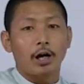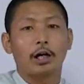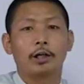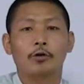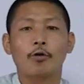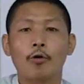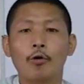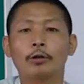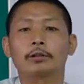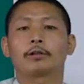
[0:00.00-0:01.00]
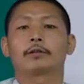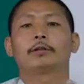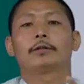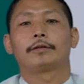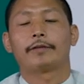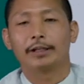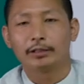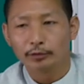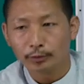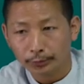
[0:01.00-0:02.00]
are called
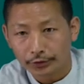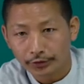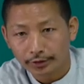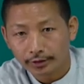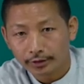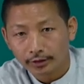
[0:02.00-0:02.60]
final goods.